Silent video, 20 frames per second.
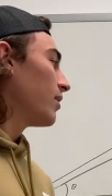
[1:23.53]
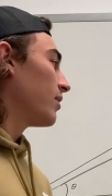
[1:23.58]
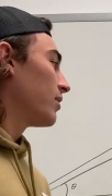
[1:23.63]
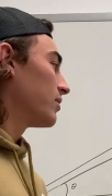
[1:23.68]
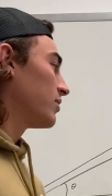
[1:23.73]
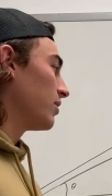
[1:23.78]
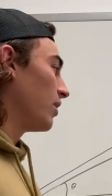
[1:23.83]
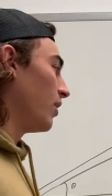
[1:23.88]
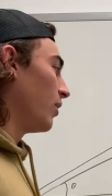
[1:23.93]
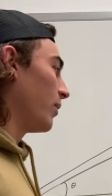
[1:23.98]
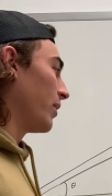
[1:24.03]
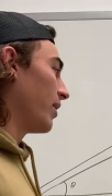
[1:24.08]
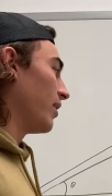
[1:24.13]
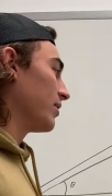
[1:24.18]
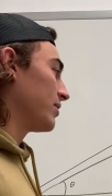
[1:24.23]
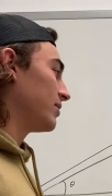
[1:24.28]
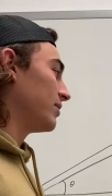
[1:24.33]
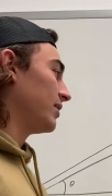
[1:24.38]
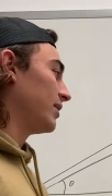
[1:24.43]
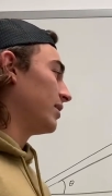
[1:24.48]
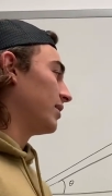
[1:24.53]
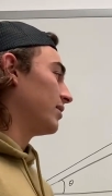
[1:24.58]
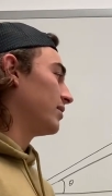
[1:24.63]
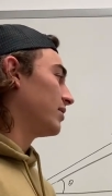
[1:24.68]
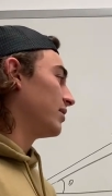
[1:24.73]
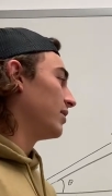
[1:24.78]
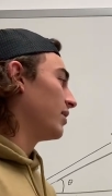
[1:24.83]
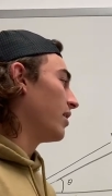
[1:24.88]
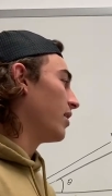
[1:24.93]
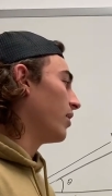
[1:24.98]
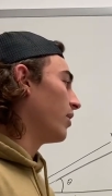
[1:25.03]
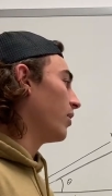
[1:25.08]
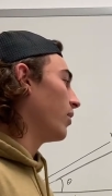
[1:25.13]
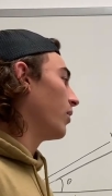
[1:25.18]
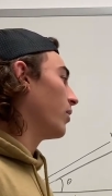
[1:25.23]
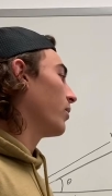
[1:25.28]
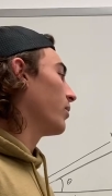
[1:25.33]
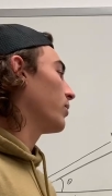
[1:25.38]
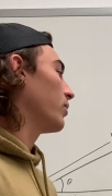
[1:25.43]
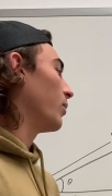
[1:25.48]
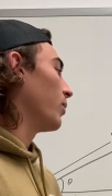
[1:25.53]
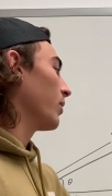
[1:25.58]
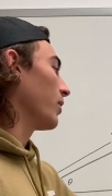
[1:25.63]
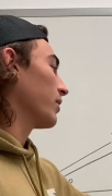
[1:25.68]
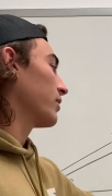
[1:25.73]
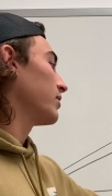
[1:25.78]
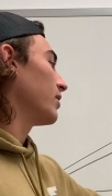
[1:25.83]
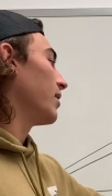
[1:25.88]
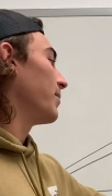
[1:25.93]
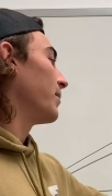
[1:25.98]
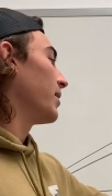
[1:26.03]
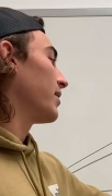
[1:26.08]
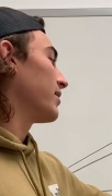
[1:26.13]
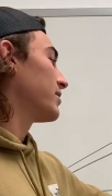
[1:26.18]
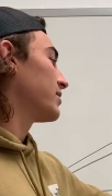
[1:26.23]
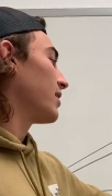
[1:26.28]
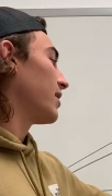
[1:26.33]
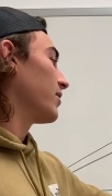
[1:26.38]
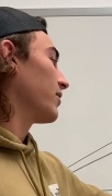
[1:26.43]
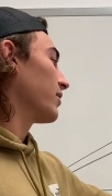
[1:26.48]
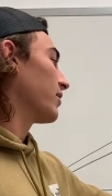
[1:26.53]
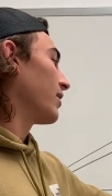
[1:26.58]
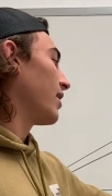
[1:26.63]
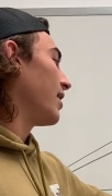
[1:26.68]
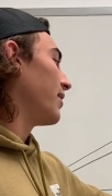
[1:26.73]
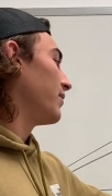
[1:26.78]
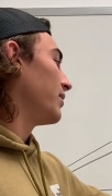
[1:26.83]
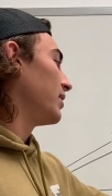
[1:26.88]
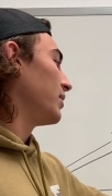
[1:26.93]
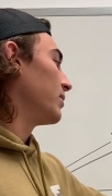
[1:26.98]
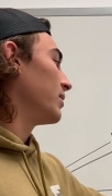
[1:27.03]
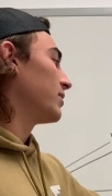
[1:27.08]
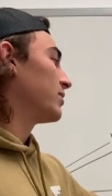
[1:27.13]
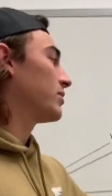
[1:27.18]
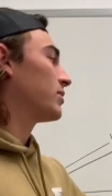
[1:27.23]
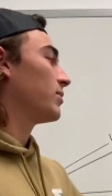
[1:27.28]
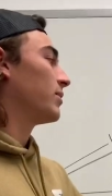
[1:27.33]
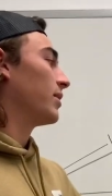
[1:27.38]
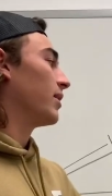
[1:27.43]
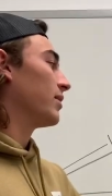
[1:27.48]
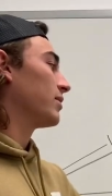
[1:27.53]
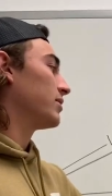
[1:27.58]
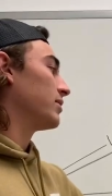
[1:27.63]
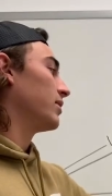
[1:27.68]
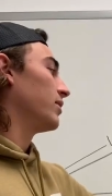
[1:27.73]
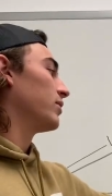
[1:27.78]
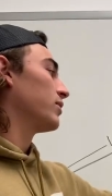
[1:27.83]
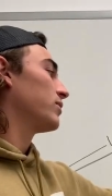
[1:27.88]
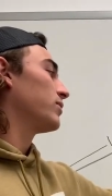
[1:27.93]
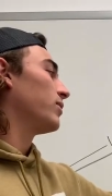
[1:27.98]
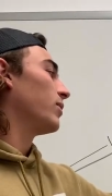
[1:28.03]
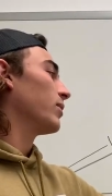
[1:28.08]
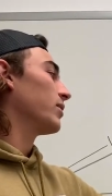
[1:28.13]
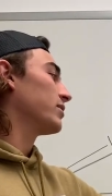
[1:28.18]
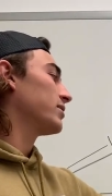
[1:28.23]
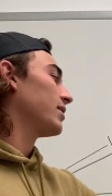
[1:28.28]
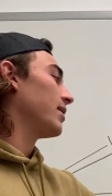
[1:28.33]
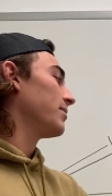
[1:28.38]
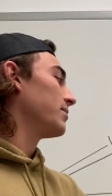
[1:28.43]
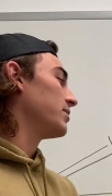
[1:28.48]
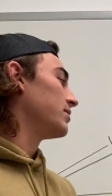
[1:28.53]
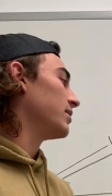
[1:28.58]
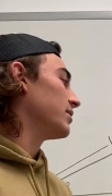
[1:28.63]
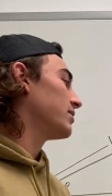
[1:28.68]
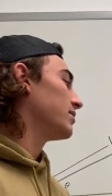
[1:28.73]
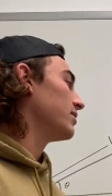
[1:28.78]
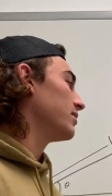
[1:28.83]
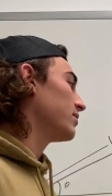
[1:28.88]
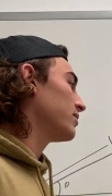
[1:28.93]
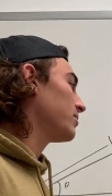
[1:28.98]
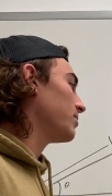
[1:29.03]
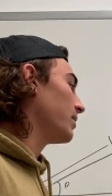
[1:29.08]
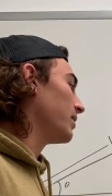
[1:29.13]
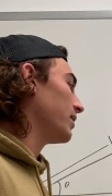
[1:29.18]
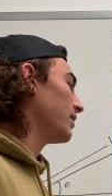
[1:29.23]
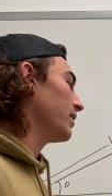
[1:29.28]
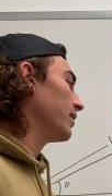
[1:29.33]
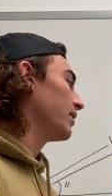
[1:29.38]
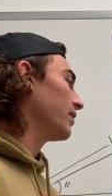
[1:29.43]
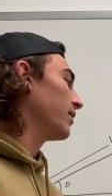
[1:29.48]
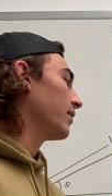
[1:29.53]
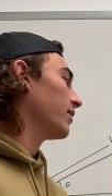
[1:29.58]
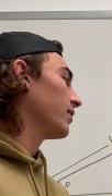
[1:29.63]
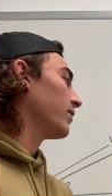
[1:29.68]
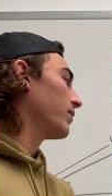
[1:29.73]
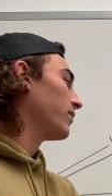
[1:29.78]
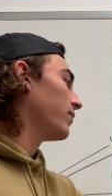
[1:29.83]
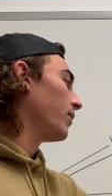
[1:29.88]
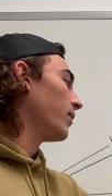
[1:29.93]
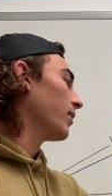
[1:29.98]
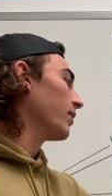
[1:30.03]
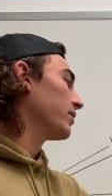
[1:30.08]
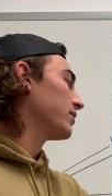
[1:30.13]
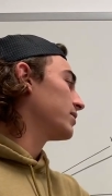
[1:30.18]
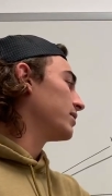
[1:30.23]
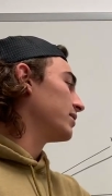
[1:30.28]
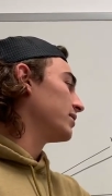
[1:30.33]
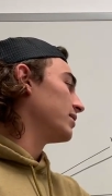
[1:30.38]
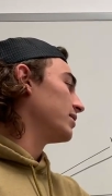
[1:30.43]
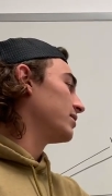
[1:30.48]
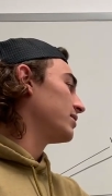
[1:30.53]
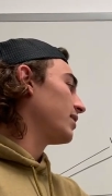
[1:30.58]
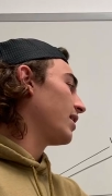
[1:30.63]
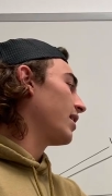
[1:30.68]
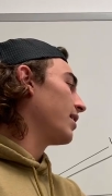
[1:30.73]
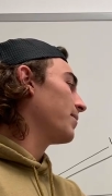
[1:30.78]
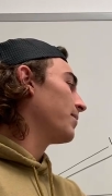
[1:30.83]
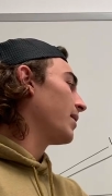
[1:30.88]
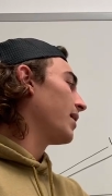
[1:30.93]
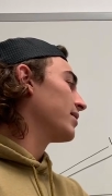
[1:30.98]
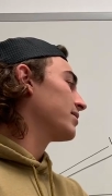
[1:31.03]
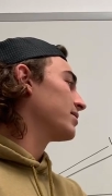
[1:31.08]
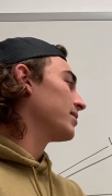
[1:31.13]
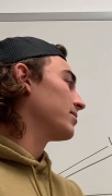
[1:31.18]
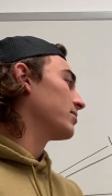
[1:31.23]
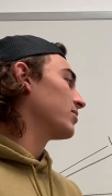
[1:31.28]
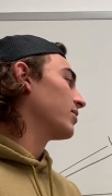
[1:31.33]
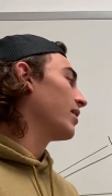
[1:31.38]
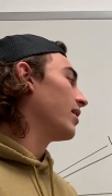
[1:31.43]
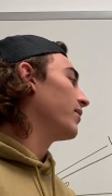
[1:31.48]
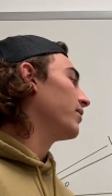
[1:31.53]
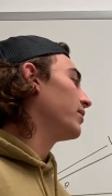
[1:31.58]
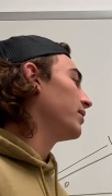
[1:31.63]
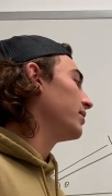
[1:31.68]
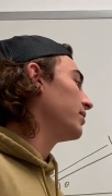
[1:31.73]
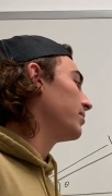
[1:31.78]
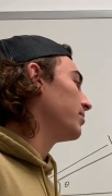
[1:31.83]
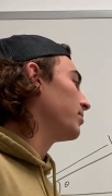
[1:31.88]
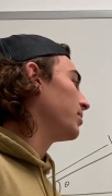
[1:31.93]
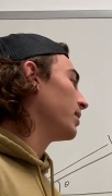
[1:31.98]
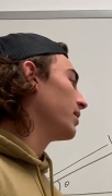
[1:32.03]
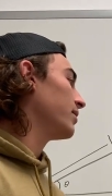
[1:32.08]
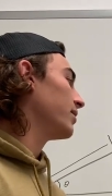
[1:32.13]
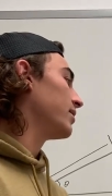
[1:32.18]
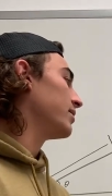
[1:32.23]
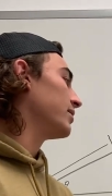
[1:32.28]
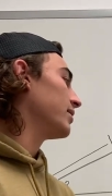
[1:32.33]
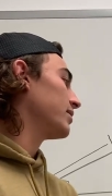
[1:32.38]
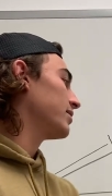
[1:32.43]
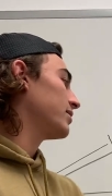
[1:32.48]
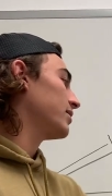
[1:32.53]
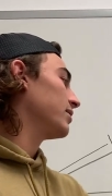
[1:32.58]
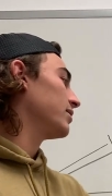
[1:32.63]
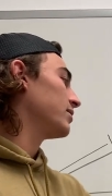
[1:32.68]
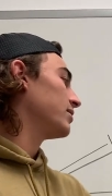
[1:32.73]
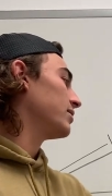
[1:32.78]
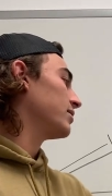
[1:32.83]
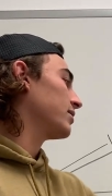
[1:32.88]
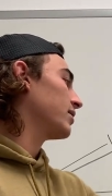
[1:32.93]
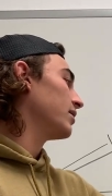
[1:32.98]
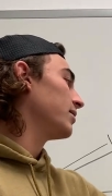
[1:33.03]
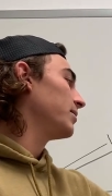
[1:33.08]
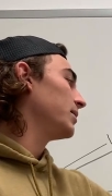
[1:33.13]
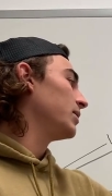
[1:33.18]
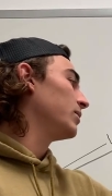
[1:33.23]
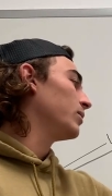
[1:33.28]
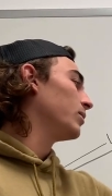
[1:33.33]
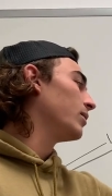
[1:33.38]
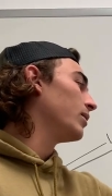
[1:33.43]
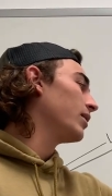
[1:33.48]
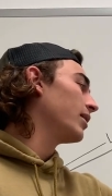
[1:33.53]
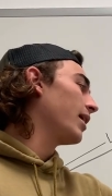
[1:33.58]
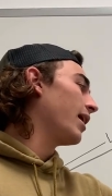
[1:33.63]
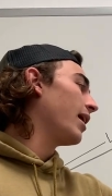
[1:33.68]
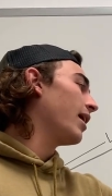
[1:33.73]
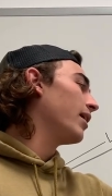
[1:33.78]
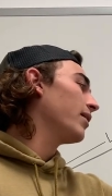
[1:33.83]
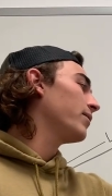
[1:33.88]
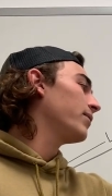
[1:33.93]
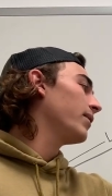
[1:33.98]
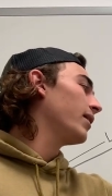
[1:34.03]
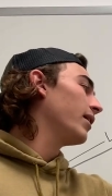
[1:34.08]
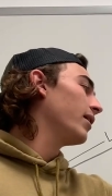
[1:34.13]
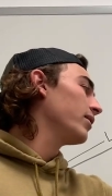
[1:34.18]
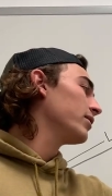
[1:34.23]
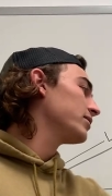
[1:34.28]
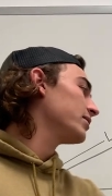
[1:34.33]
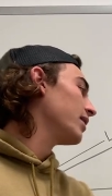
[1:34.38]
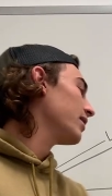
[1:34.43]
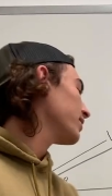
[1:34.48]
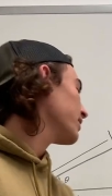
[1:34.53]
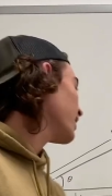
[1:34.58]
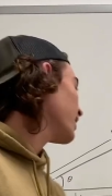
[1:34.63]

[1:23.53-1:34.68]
So we also need to know the work done by the center of gravity, which we also know is force times distance. But here, force is the same, mass times gravity, but the distance is going to be 1/2 L sine